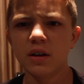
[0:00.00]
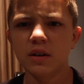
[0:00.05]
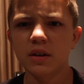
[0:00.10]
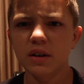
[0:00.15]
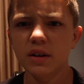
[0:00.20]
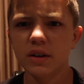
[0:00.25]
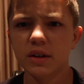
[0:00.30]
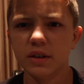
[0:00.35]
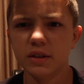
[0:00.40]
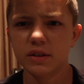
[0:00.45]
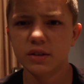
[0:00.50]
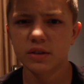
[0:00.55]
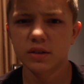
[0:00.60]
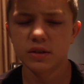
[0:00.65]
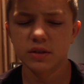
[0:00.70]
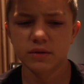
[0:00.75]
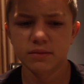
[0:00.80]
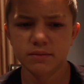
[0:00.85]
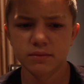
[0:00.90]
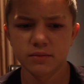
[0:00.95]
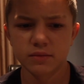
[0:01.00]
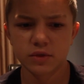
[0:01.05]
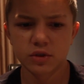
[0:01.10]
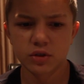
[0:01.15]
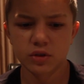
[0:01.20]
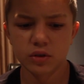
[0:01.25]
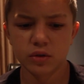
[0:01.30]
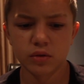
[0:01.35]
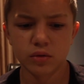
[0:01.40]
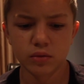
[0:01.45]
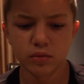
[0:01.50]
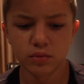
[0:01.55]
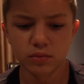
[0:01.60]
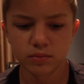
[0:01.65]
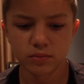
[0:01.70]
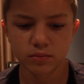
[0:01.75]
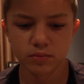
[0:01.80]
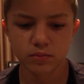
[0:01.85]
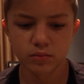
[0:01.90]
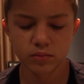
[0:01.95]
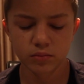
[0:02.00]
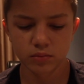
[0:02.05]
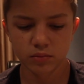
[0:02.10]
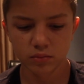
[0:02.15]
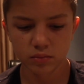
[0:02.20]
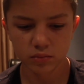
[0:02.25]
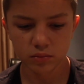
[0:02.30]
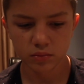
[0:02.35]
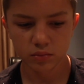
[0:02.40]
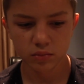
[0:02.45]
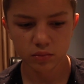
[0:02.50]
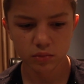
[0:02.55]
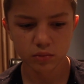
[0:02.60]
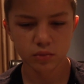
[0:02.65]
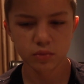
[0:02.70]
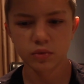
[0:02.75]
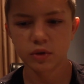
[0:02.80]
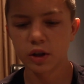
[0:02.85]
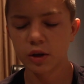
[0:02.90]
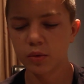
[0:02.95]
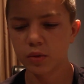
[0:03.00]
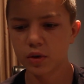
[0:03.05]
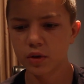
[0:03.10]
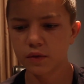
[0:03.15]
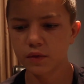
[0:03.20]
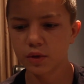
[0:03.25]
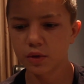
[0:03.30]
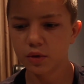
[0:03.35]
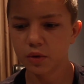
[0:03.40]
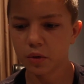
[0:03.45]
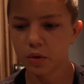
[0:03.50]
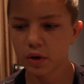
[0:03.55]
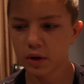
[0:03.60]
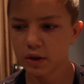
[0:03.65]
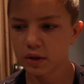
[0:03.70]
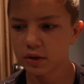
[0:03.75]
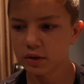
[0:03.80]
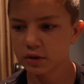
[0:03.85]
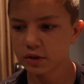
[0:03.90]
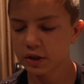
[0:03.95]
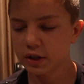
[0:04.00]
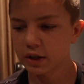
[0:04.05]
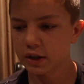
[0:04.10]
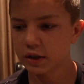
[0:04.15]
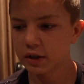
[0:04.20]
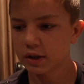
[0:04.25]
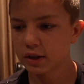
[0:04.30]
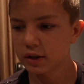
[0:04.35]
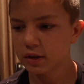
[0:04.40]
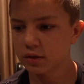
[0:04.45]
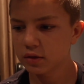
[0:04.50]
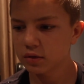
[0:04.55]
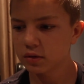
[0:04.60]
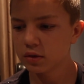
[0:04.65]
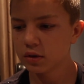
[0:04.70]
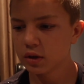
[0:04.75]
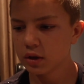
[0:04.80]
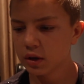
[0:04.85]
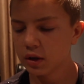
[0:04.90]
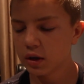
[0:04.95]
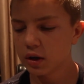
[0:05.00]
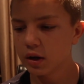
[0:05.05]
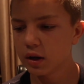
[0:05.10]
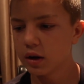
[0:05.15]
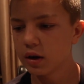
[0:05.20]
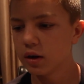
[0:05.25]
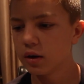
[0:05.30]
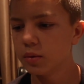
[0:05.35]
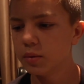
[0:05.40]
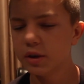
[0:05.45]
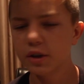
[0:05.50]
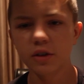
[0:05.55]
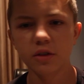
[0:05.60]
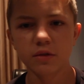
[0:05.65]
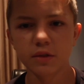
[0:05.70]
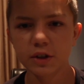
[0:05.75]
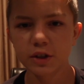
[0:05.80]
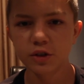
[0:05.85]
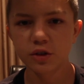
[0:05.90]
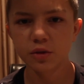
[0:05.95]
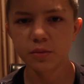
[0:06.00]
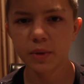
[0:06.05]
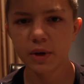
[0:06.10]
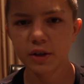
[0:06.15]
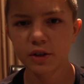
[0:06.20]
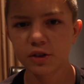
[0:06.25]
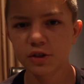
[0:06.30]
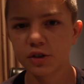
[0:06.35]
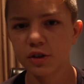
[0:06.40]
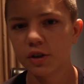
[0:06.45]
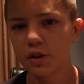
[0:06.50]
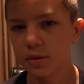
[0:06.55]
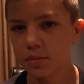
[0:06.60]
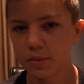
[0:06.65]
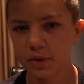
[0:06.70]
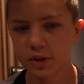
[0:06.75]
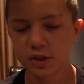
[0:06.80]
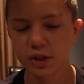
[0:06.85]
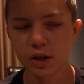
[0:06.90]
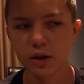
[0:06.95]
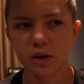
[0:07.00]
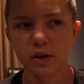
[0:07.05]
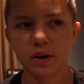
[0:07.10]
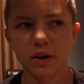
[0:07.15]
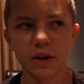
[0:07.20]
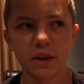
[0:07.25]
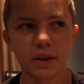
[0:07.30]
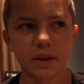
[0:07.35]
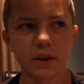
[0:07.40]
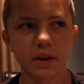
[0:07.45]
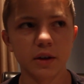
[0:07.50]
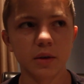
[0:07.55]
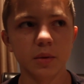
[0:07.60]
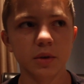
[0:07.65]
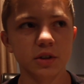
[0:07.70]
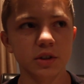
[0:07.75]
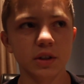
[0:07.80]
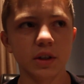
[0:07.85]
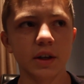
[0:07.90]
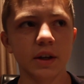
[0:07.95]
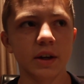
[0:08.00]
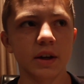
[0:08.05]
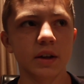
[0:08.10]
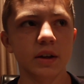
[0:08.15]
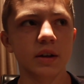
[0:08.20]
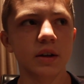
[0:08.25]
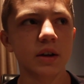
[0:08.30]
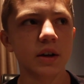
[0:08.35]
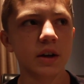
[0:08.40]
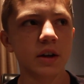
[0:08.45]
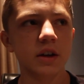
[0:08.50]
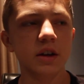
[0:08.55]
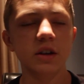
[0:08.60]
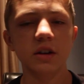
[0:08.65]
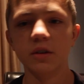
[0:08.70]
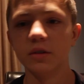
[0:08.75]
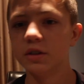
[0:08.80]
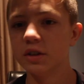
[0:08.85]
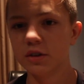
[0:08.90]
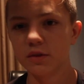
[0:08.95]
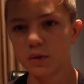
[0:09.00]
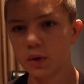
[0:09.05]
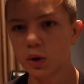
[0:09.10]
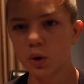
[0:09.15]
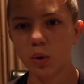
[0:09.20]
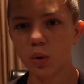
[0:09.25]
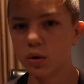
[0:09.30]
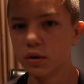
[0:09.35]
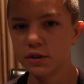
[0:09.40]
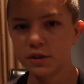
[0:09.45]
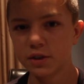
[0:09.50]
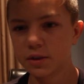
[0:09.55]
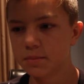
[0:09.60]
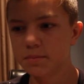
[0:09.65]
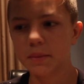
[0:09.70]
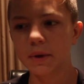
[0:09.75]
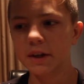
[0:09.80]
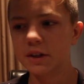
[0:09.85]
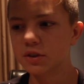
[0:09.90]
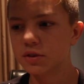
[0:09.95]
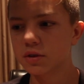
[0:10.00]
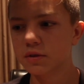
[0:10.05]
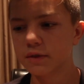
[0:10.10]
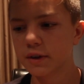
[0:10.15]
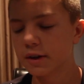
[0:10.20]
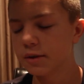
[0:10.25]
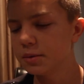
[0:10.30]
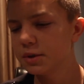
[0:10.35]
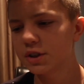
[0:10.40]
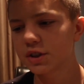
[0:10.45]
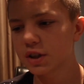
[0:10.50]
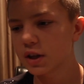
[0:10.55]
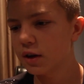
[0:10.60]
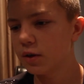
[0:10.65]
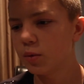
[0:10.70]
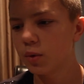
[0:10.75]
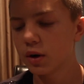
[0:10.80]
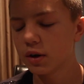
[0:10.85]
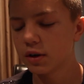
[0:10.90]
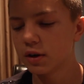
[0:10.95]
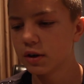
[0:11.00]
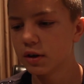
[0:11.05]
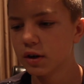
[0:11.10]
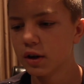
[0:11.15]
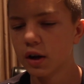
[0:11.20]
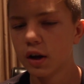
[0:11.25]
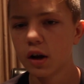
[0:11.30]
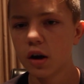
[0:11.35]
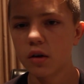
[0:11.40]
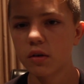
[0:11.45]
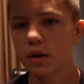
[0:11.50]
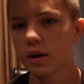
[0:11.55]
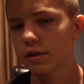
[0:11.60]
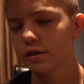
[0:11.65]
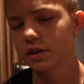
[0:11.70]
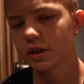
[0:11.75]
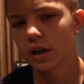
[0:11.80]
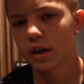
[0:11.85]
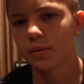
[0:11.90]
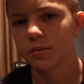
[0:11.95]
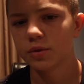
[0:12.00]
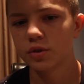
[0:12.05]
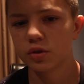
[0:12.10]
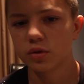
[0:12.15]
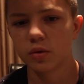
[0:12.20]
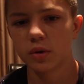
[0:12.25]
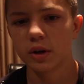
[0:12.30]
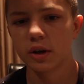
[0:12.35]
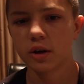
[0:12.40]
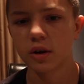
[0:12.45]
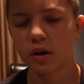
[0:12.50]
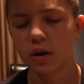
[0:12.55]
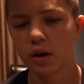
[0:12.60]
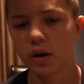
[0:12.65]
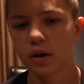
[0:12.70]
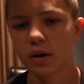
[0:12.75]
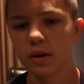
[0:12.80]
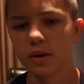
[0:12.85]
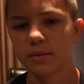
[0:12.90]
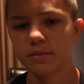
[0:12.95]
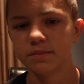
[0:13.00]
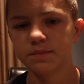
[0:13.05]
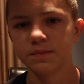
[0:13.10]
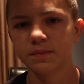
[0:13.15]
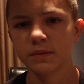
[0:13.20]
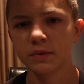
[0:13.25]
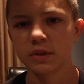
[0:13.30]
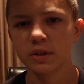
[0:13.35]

All right, so day one of New York is kind of done. Uh, we didn't really do much, so you didn't miss out on anything. It wasn't like I, you know, didn't record some major event. We just kind of wandered around Times Square. Um,